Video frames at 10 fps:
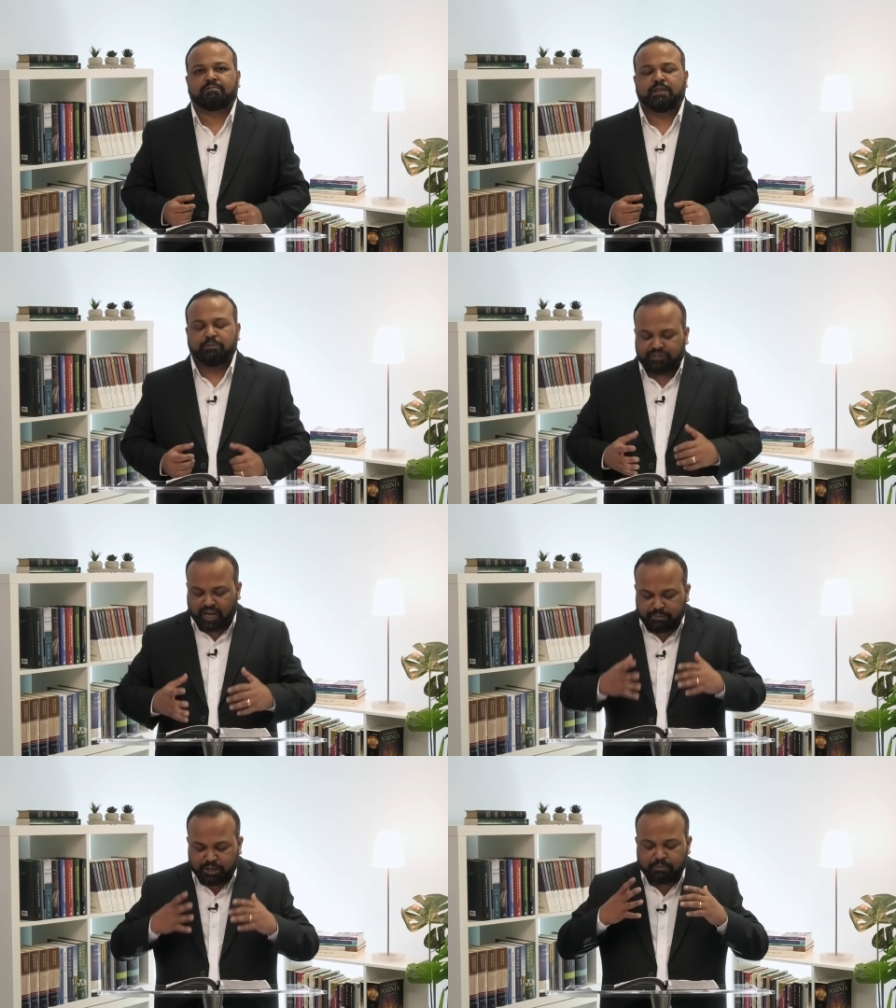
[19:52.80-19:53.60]
There must
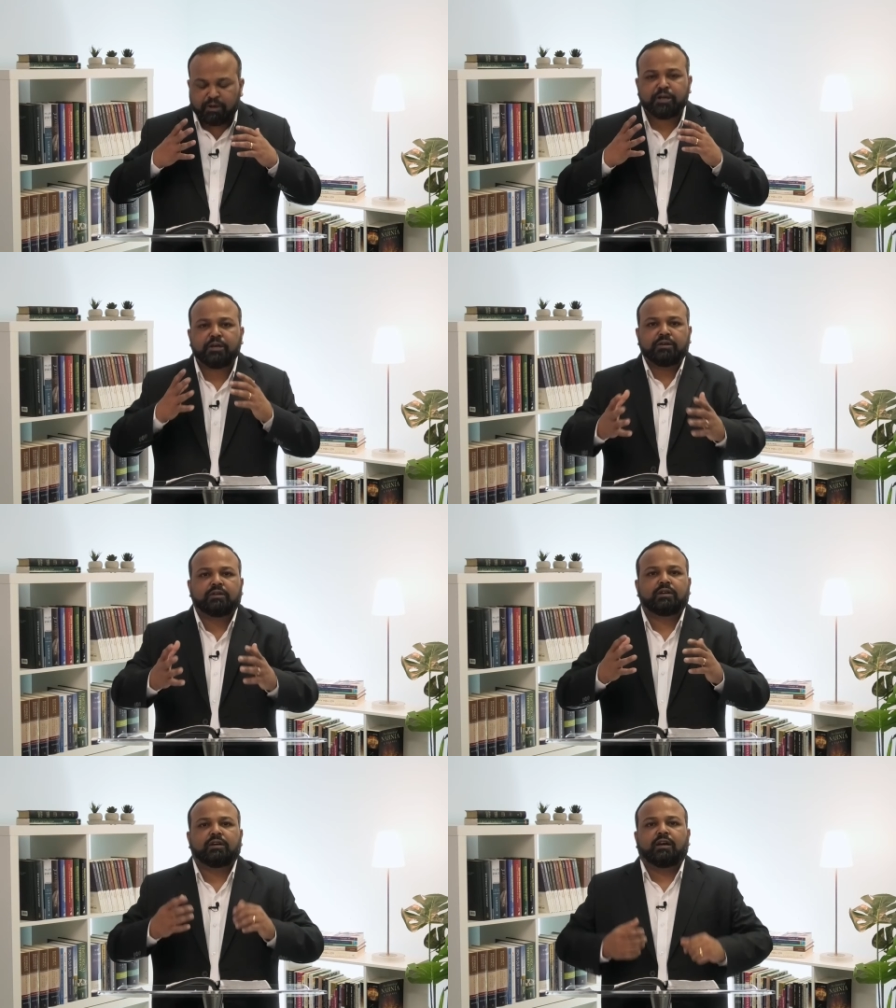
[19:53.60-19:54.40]
have been many
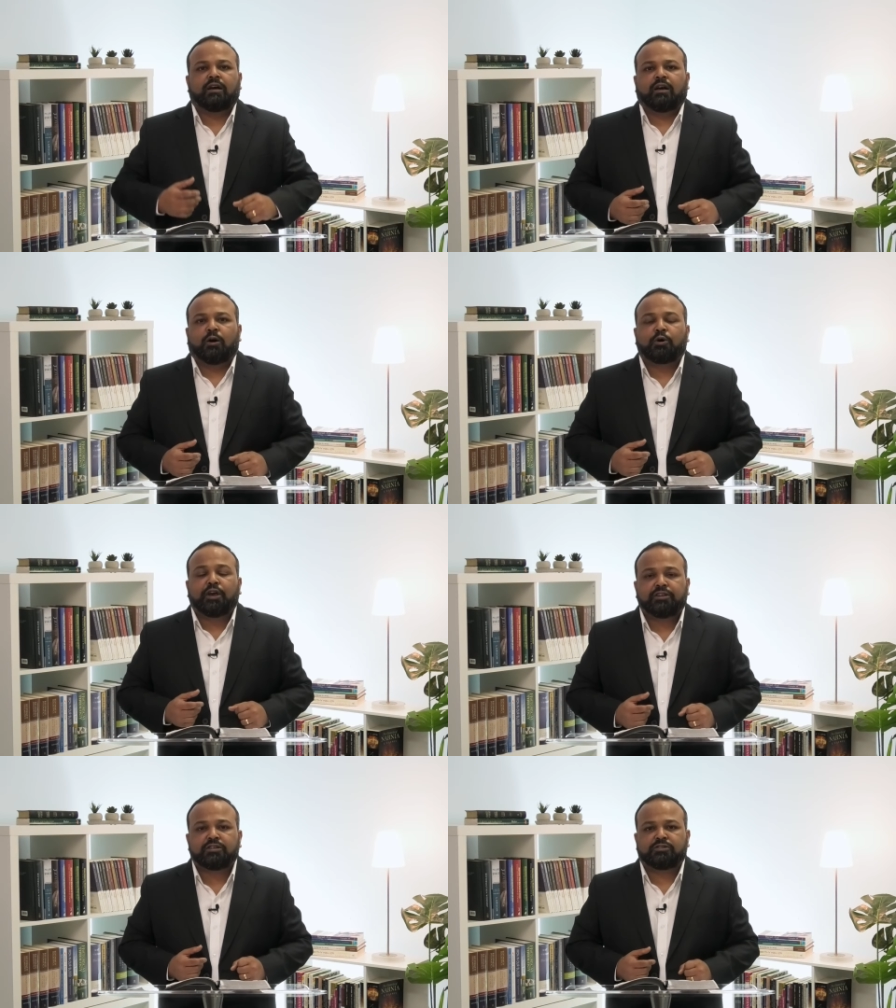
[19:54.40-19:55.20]

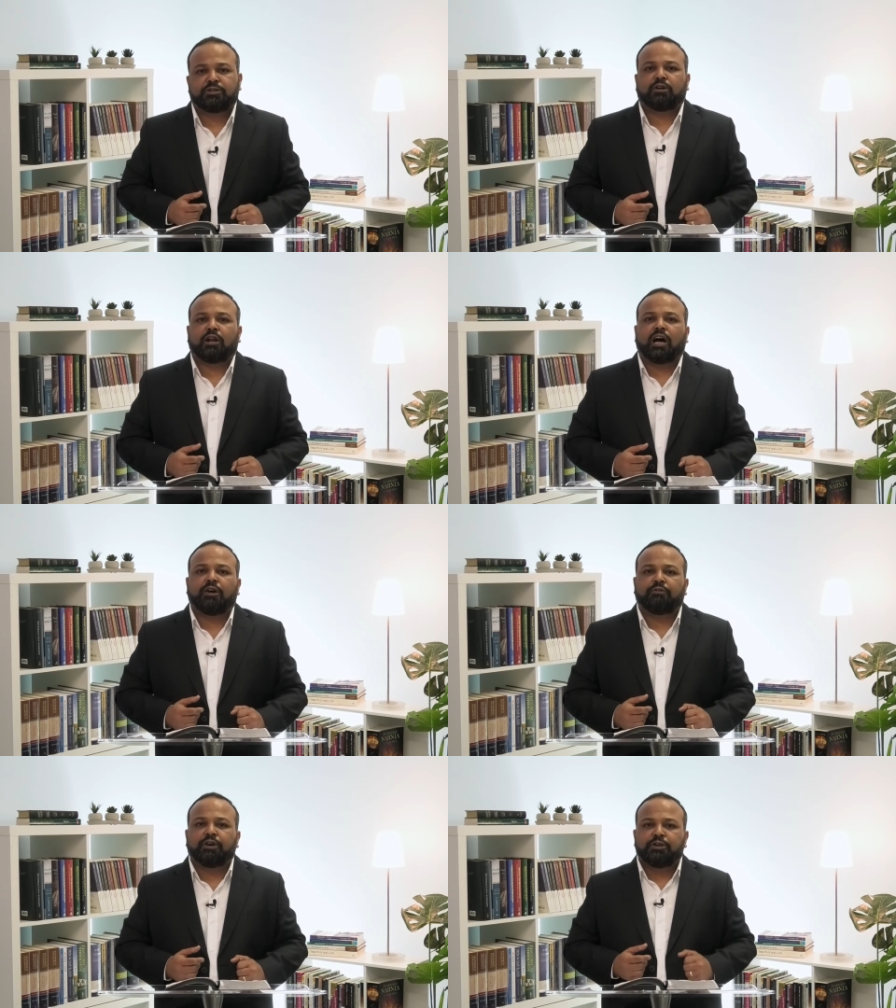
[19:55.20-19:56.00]
occasions in your
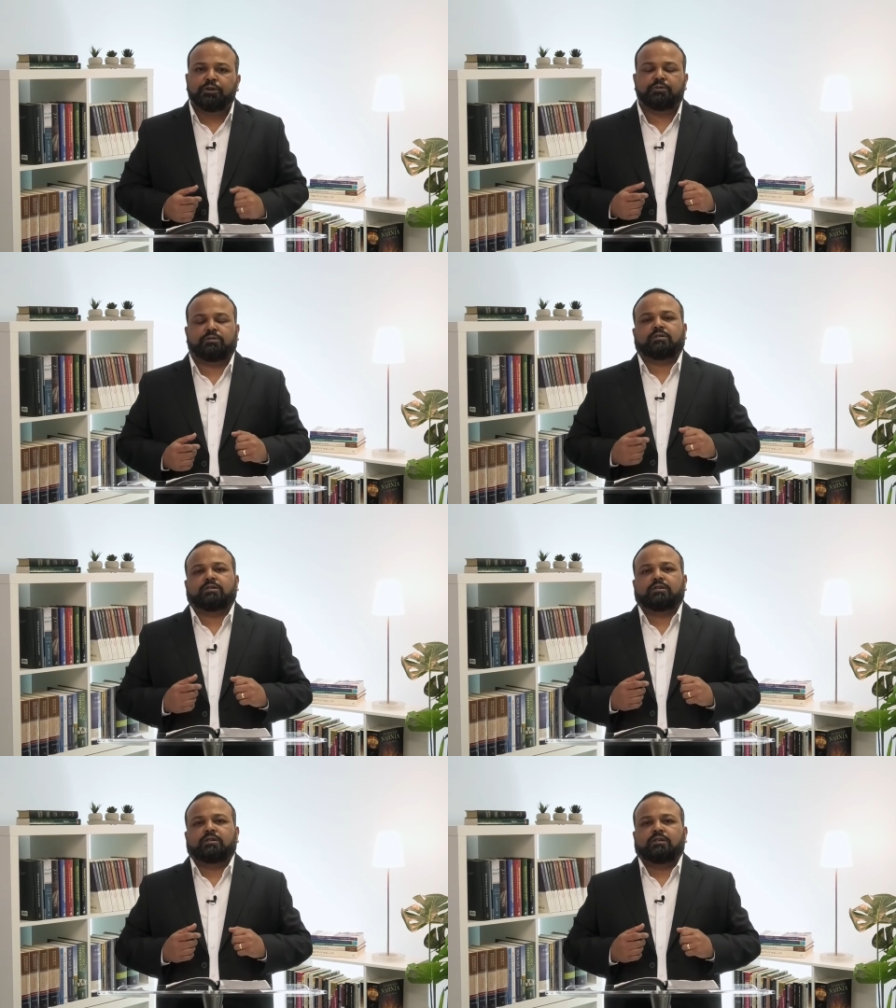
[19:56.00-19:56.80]
life when you
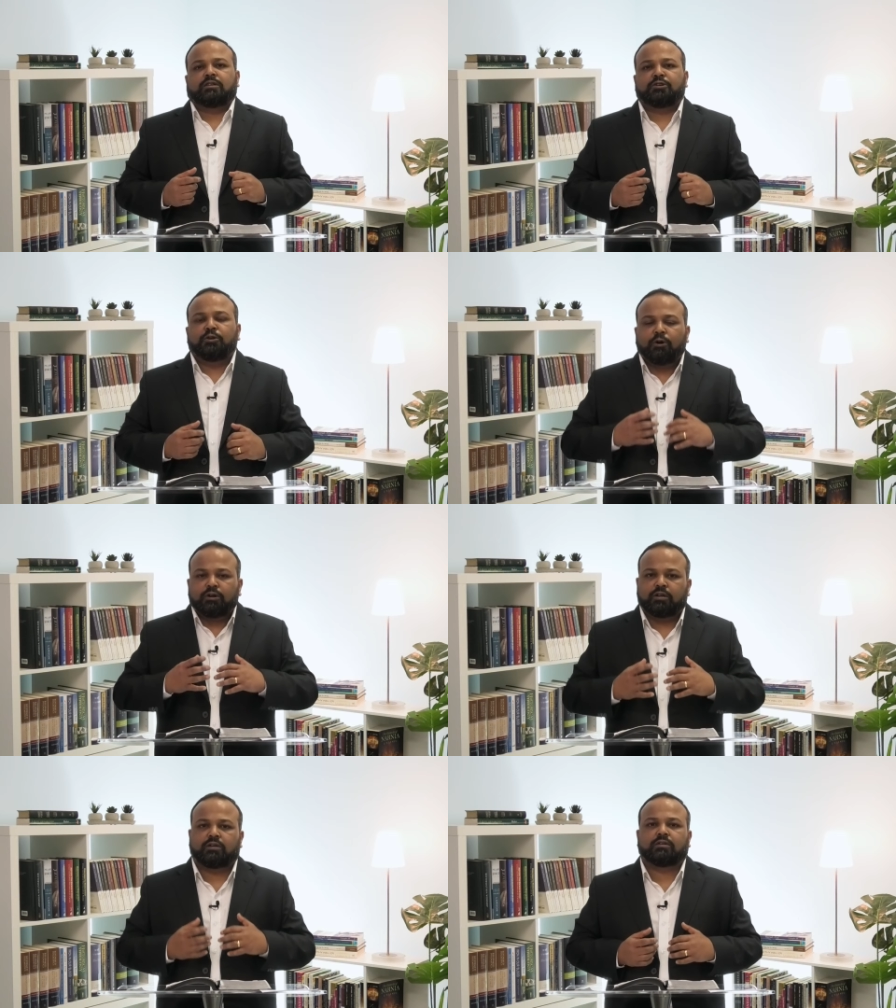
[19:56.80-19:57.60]
did
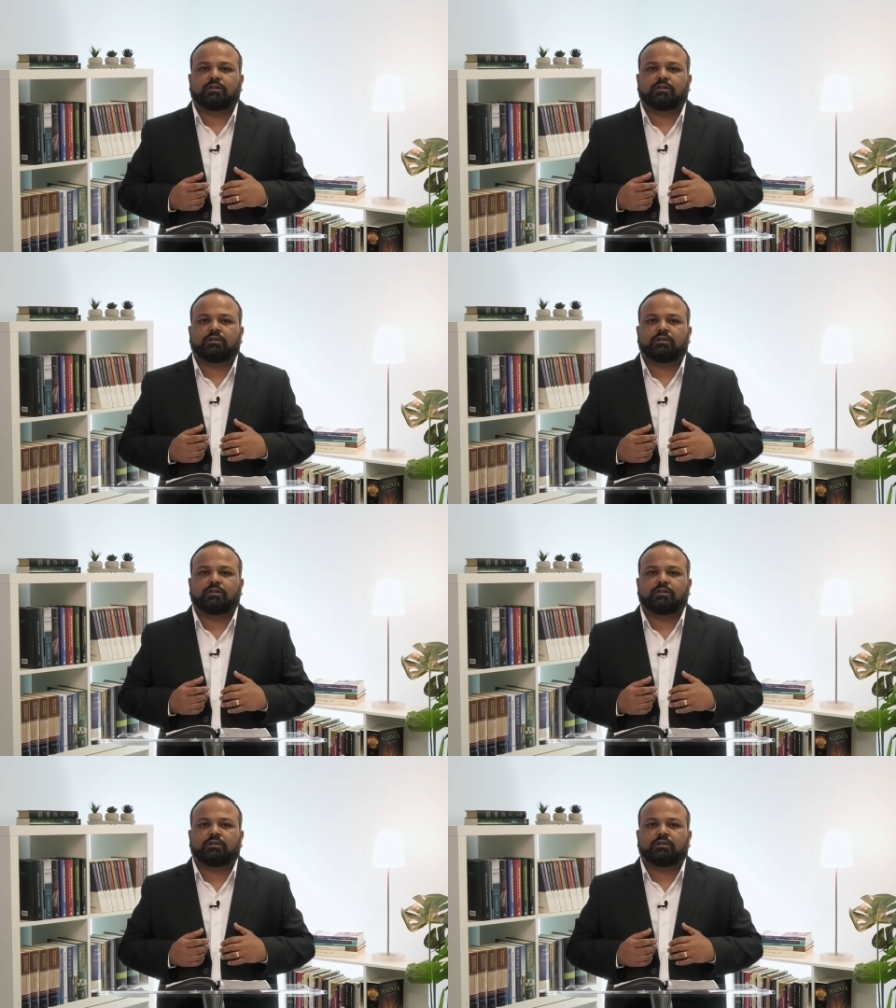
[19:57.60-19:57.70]
not